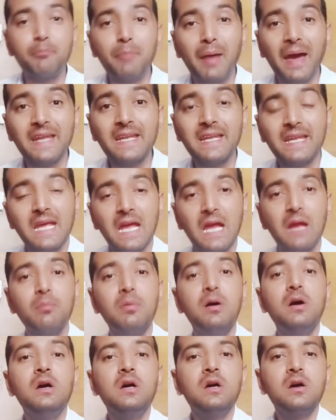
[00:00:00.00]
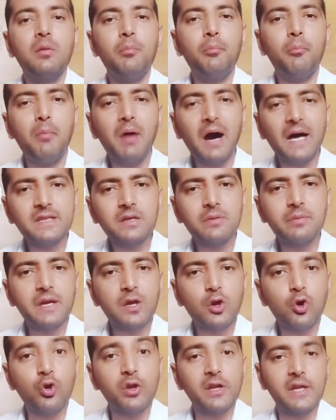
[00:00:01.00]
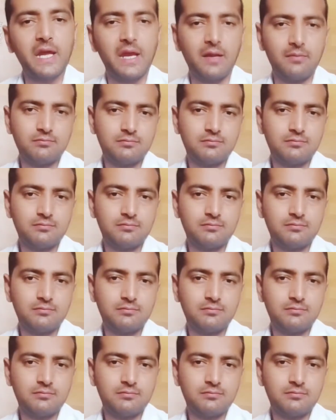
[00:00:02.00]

pen name Madhavi Kutti,